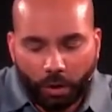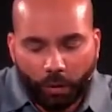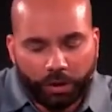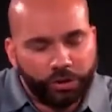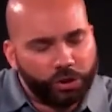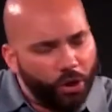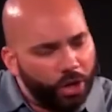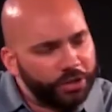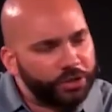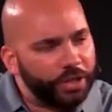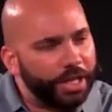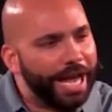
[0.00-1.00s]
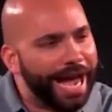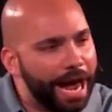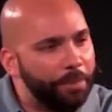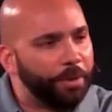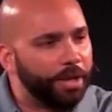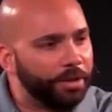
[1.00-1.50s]
Rejoicing
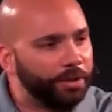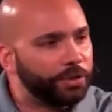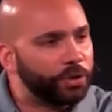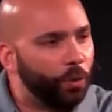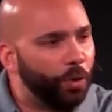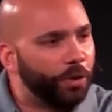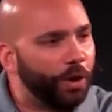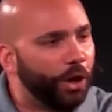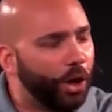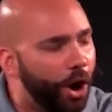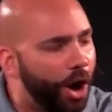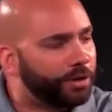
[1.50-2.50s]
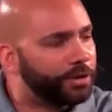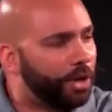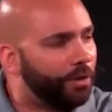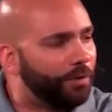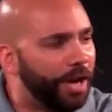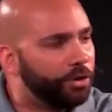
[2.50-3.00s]
happens when the lost
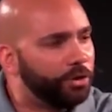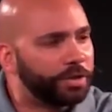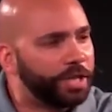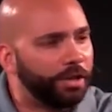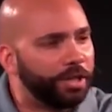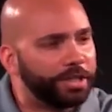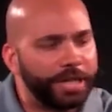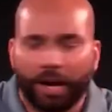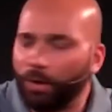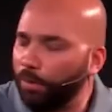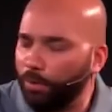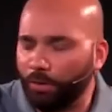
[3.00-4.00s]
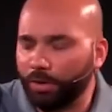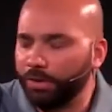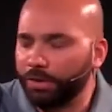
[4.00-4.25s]
are found. You sounded terrible when